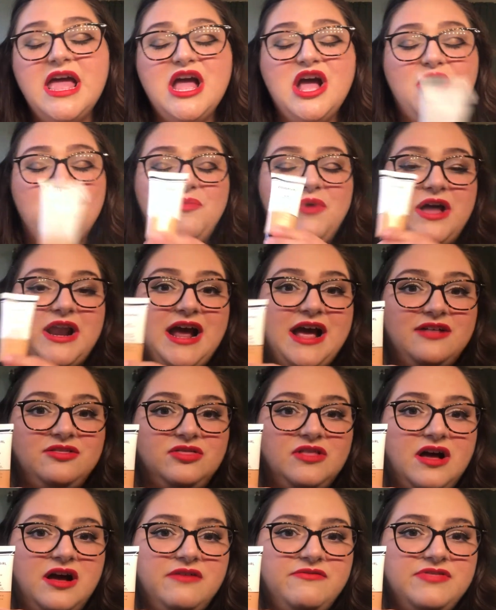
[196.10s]
But I
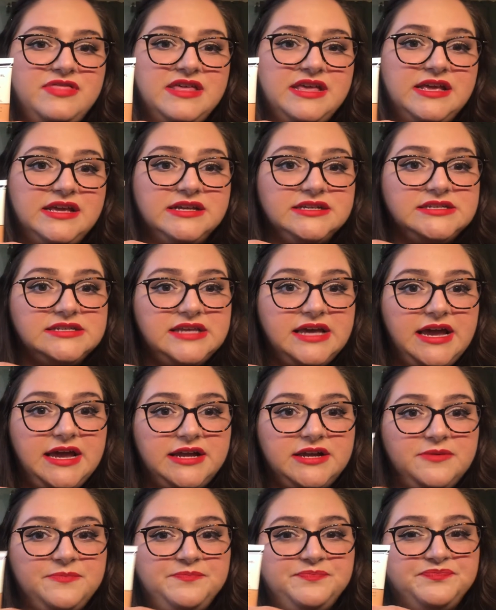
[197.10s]
love these
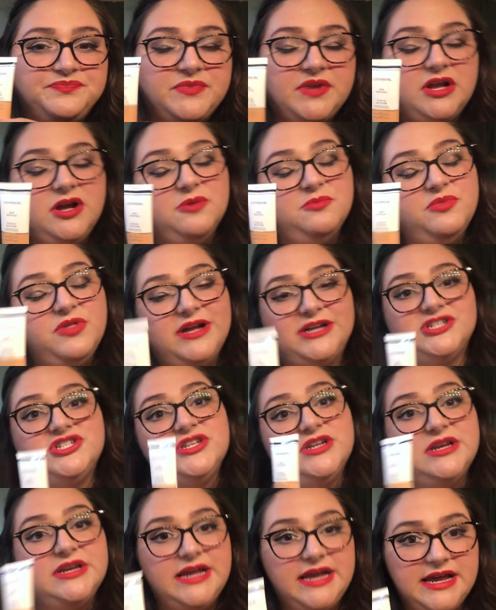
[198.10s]
like complexion
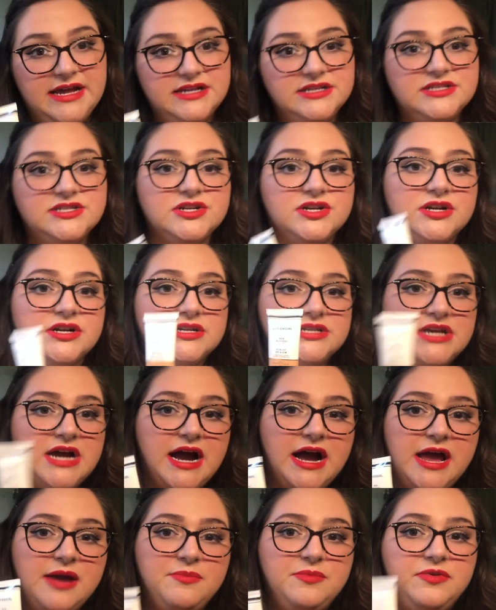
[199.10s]
enhancer
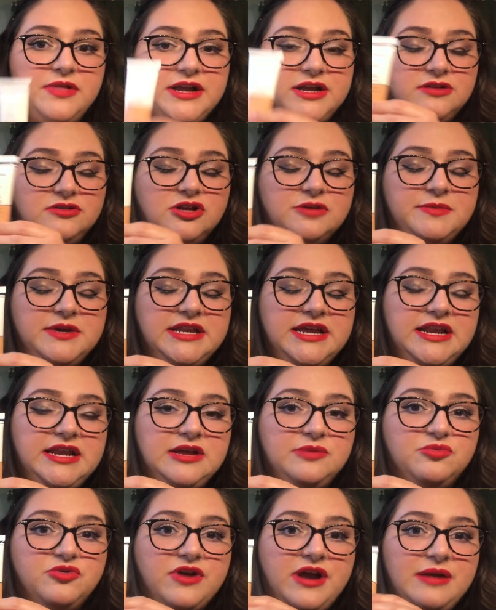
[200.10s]
type like illuminating
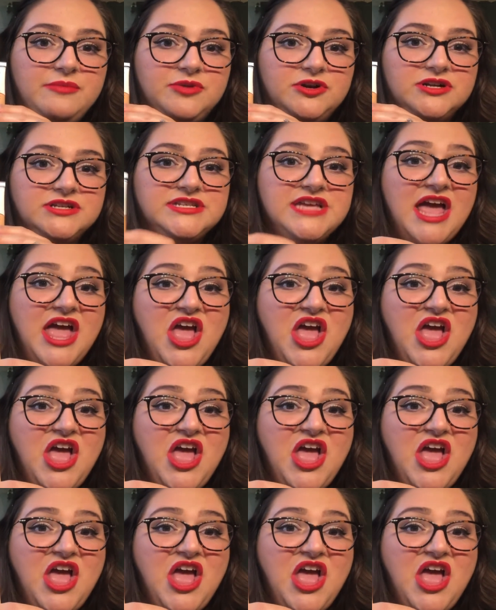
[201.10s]
primers